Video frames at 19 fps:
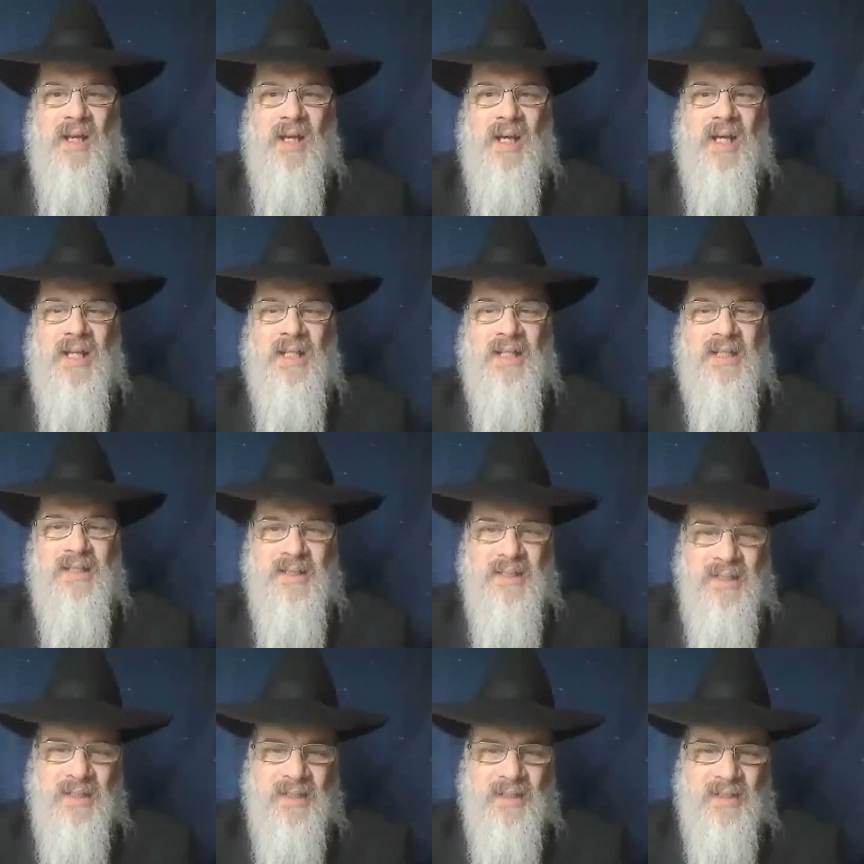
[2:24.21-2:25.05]
And
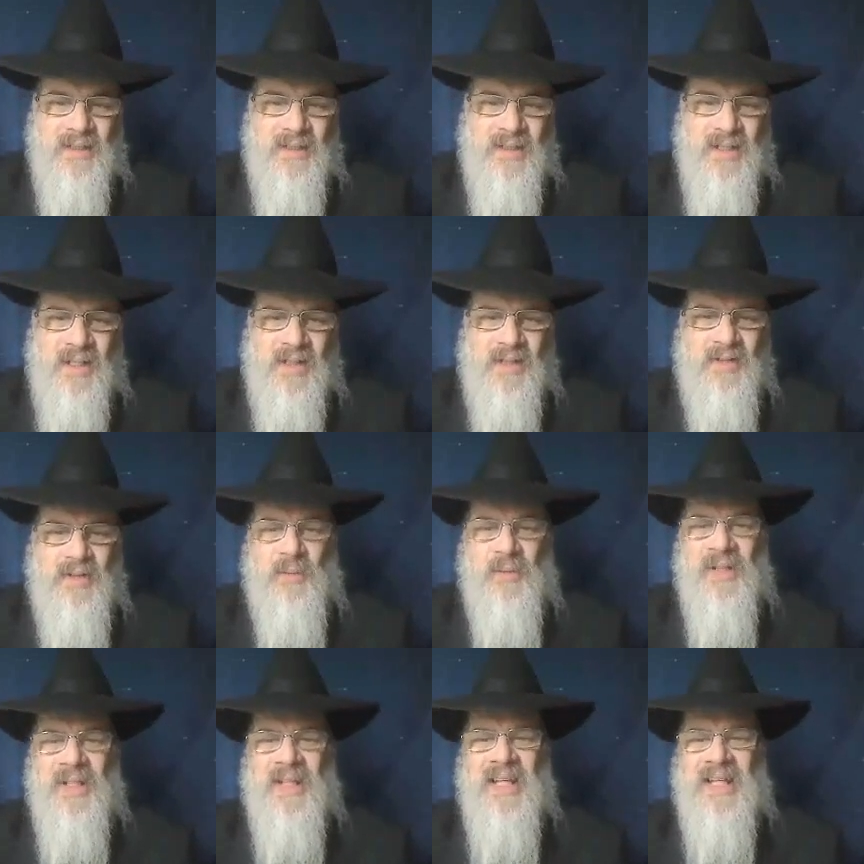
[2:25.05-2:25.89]
indeed, the
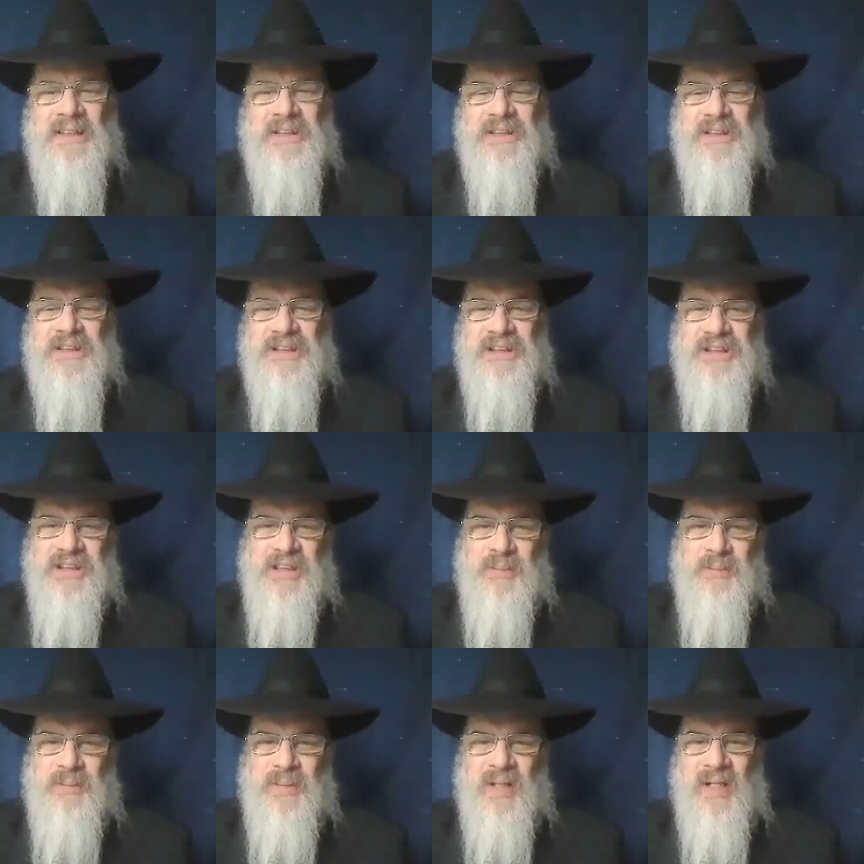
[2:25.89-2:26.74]

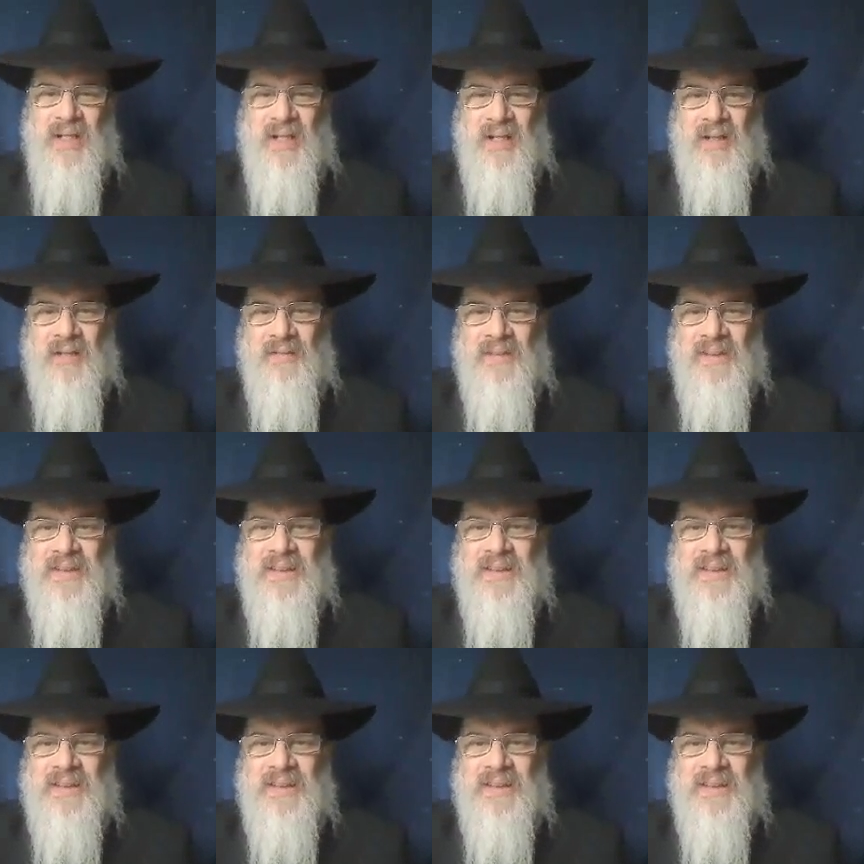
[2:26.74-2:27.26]
relationship of